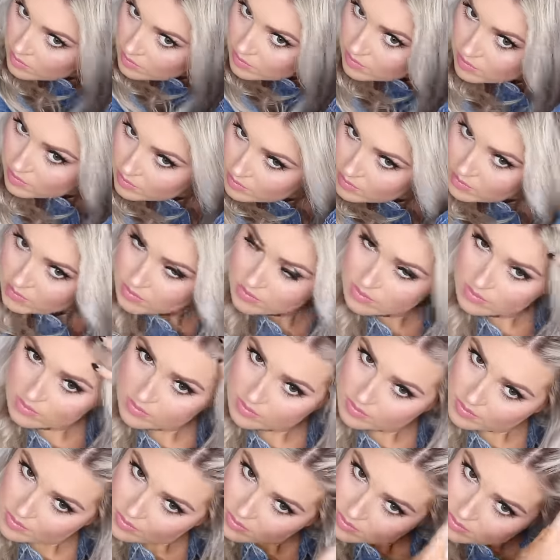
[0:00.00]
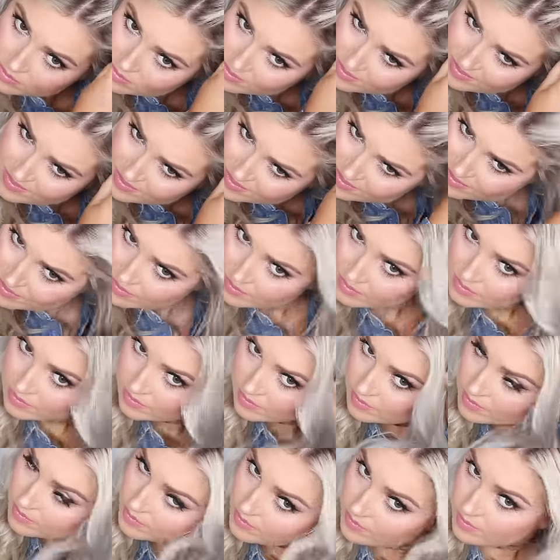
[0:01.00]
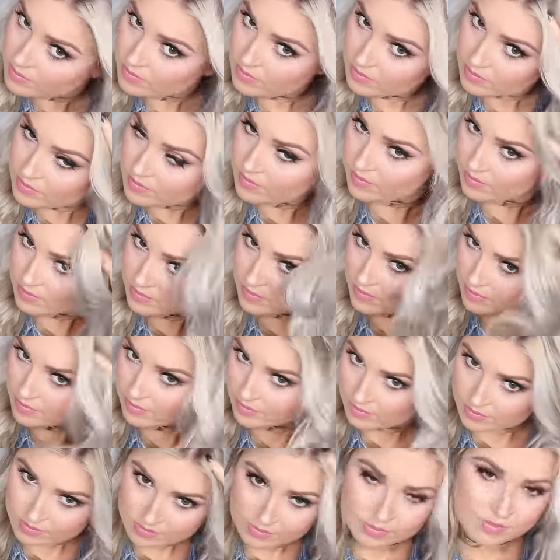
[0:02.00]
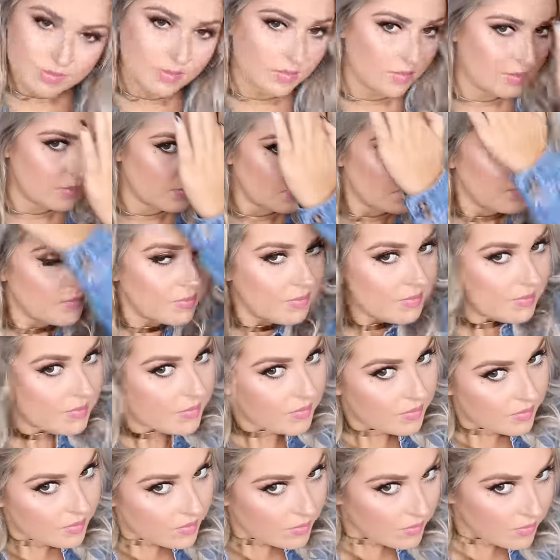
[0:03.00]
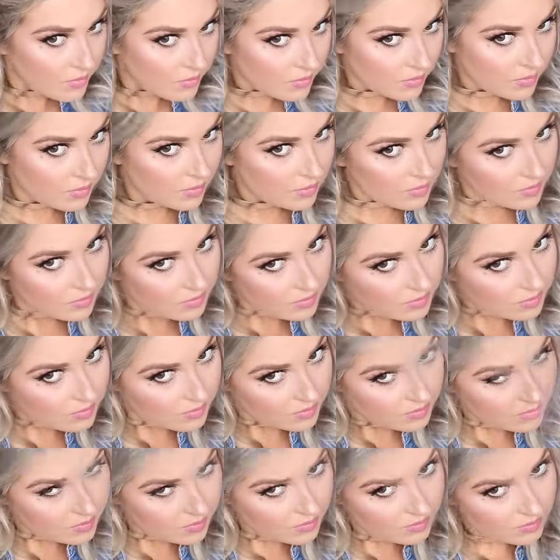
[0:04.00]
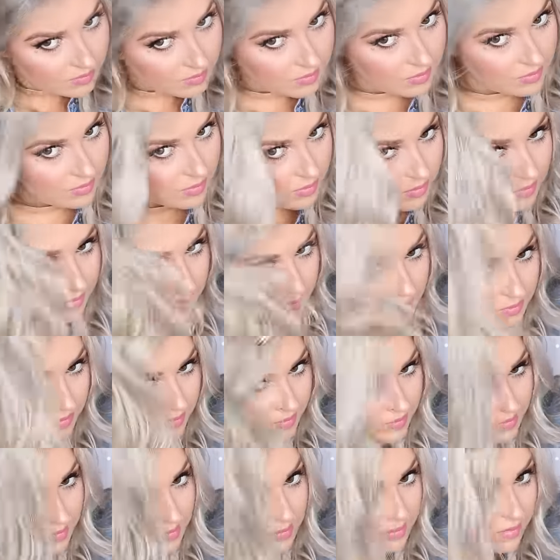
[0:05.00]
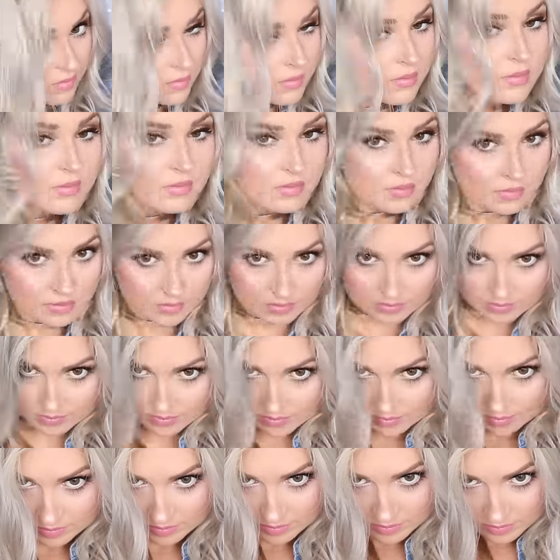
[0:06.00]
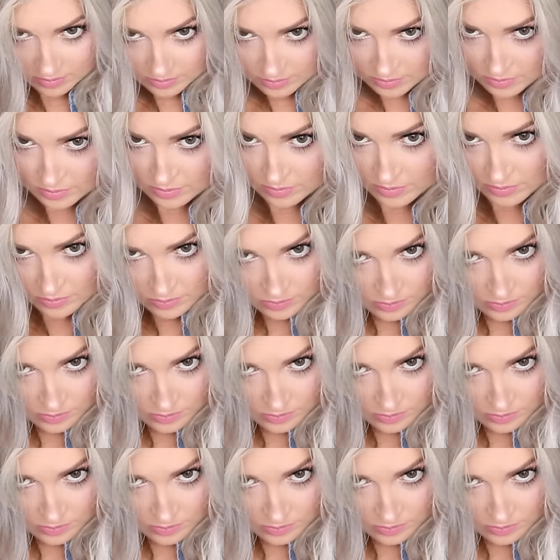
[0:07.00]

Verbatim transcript: and frizziness. And then I'm going in with some dry shampoo just to give a little bit more volume and just spritzing that in my roots and then just wiggling it around.